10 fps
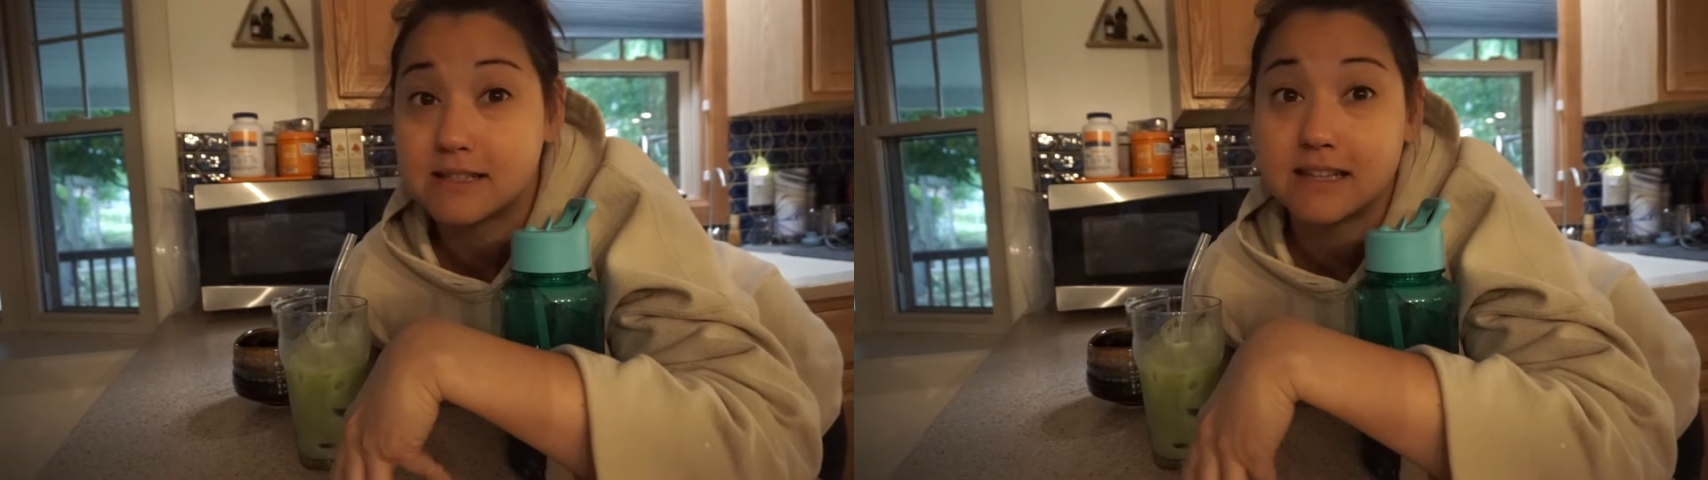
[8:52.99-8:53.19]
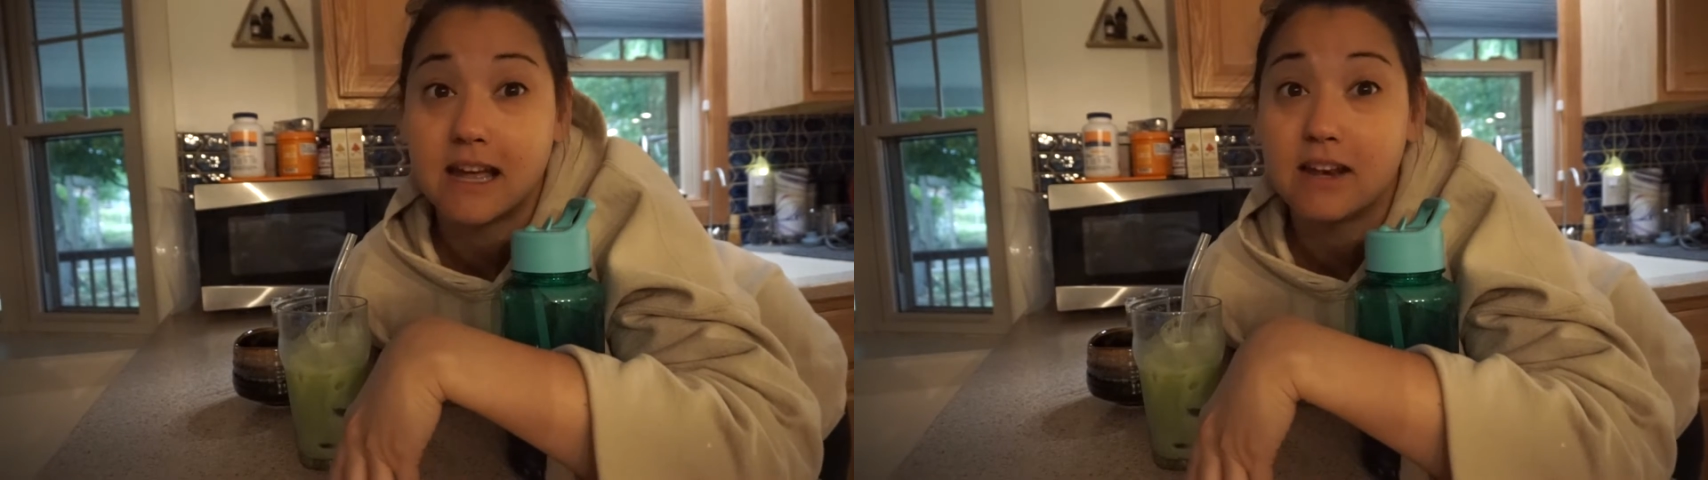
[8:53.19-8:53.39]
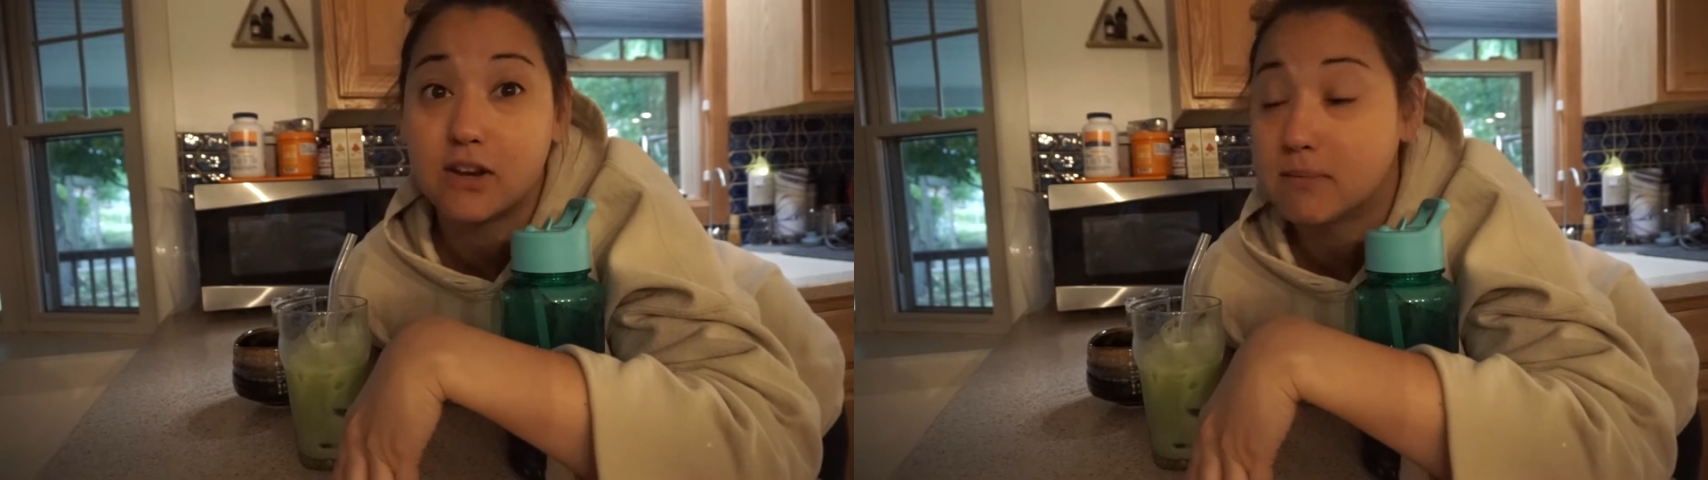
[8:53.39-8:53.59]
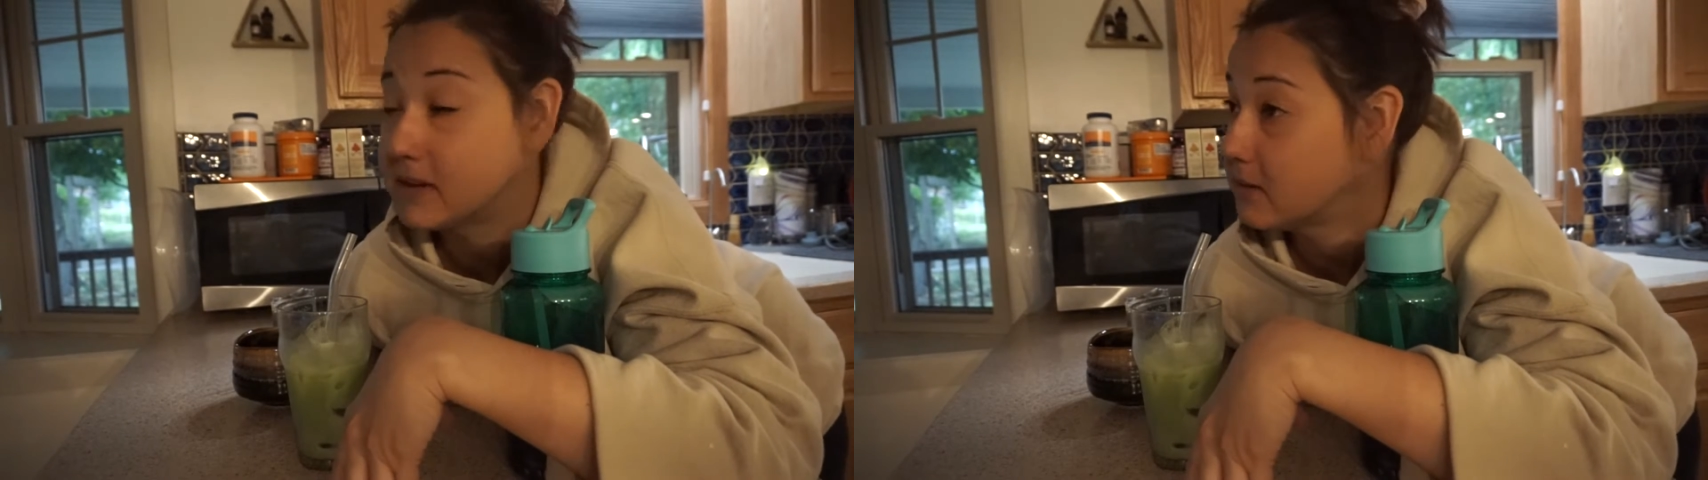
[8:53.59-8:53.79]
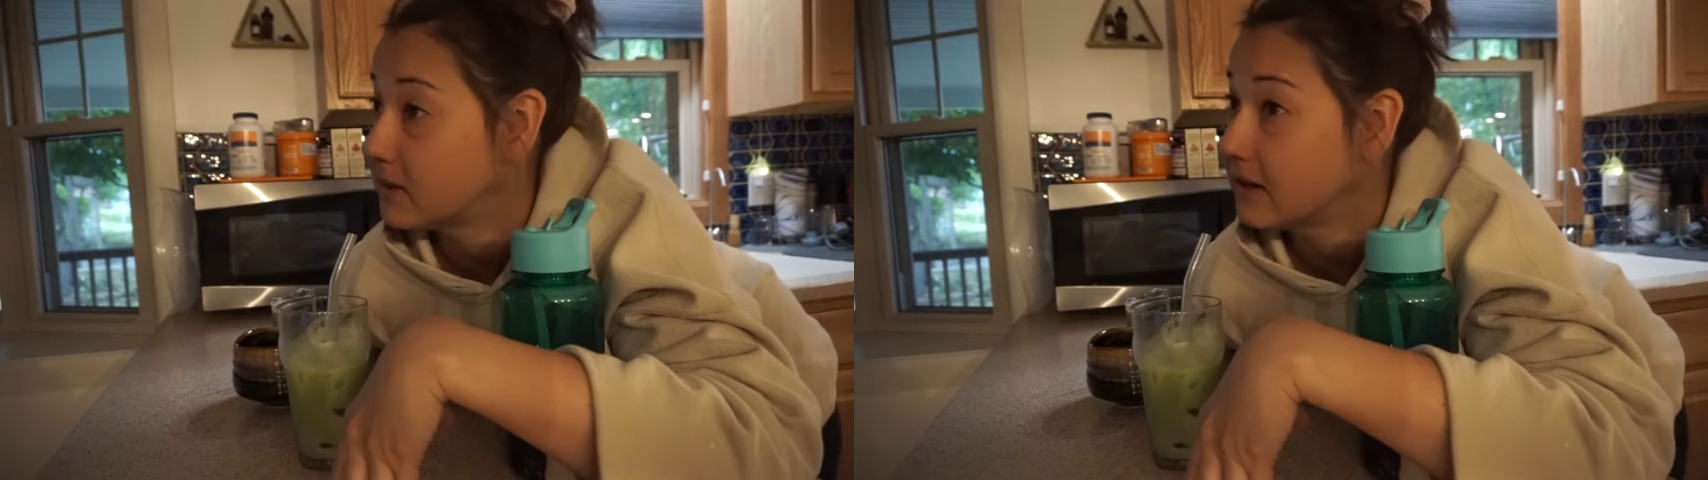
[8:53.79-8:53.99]
and that
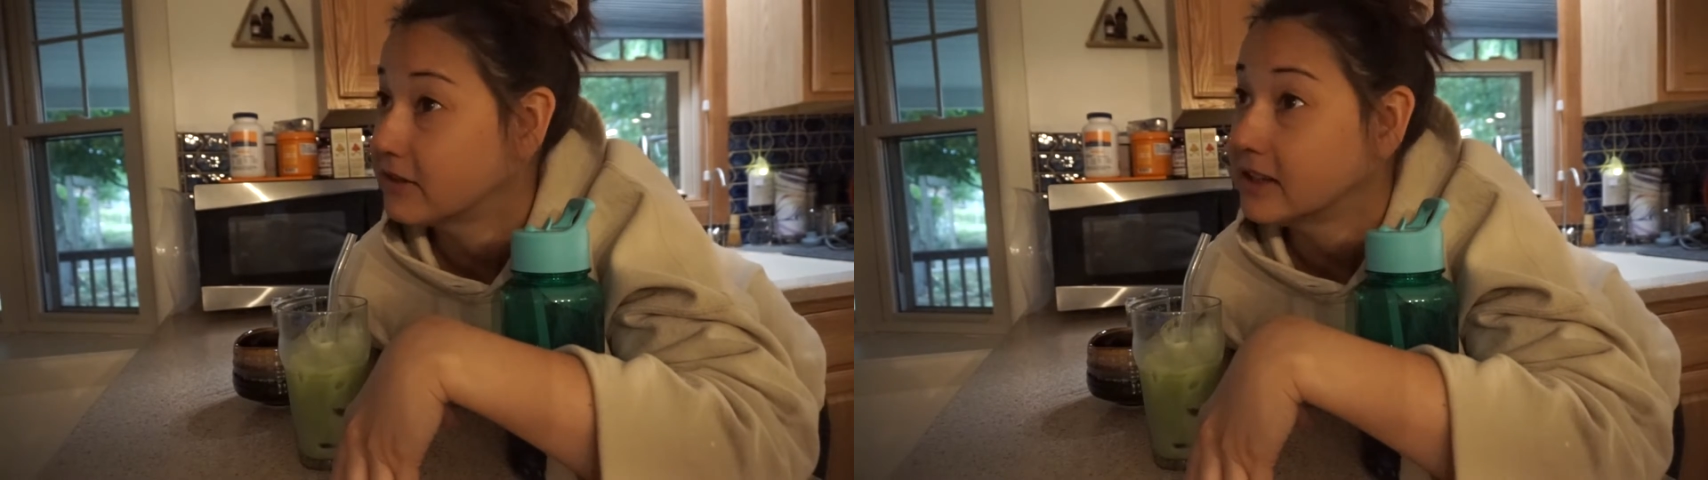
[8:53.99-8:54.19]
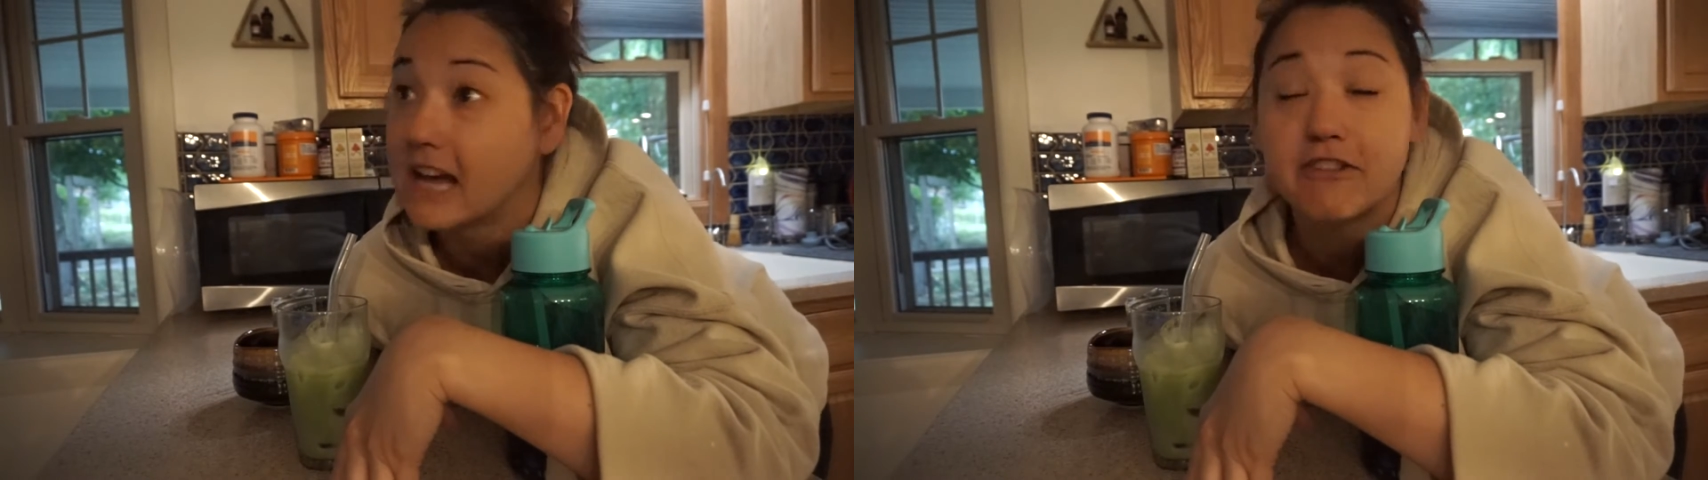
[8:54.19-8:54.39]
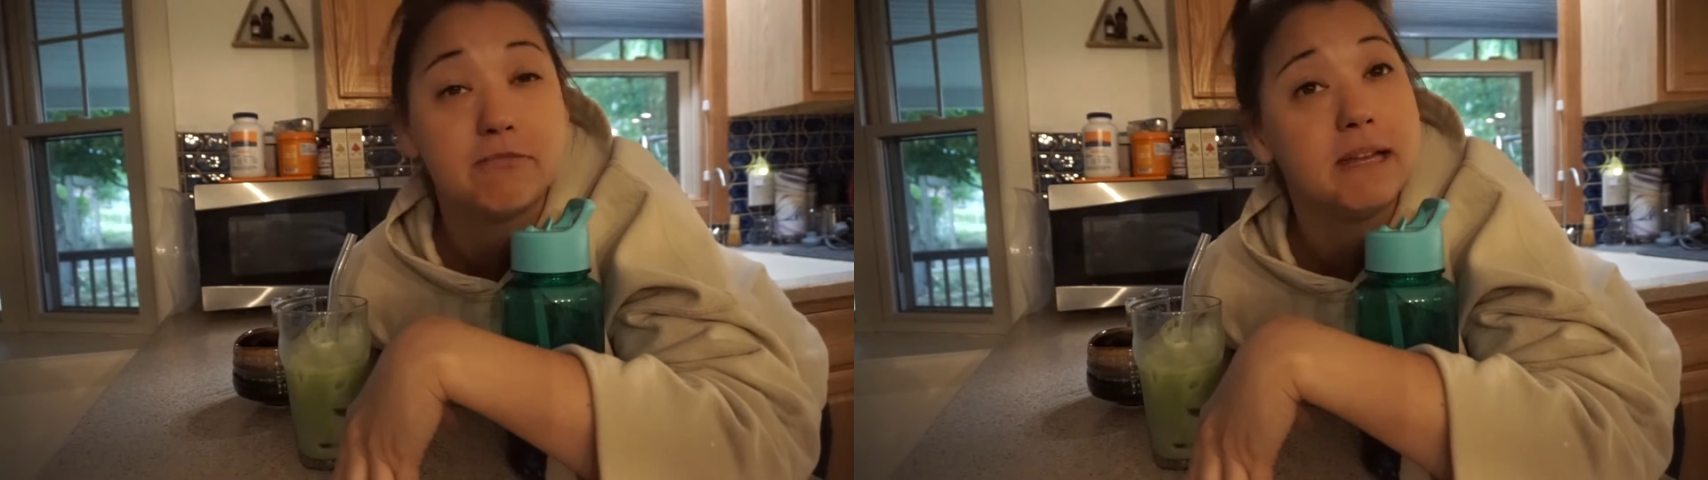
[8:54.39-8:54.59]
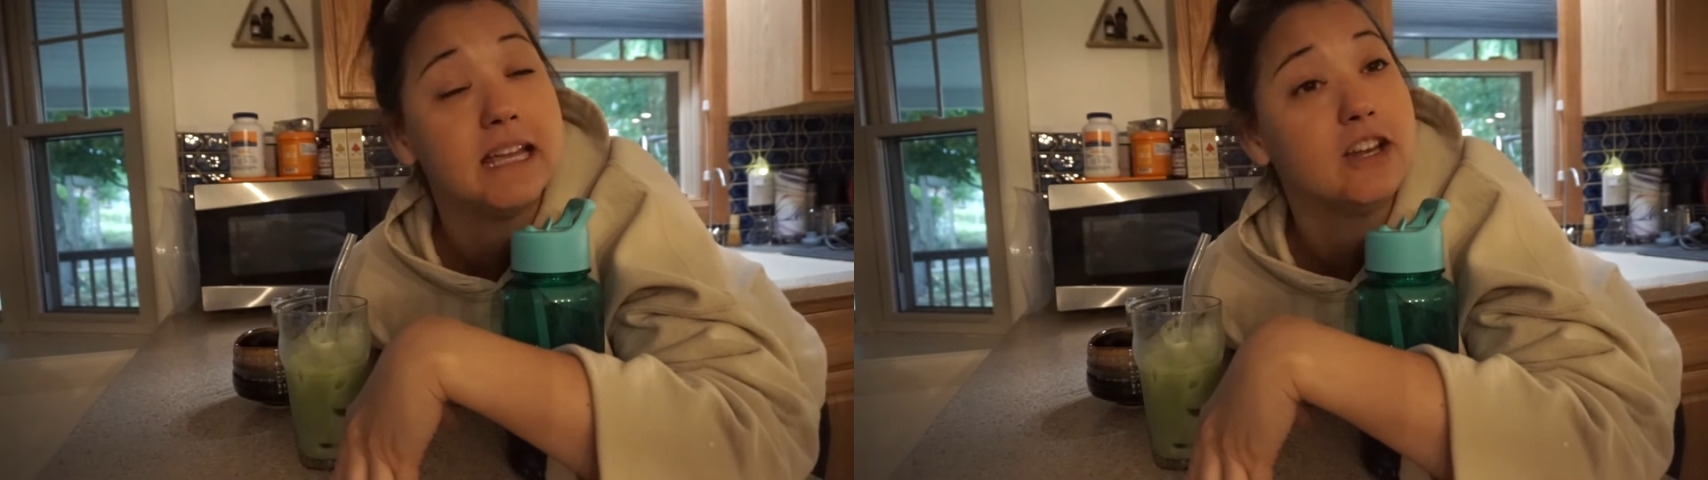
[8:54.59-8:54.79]
nobody would ever love me,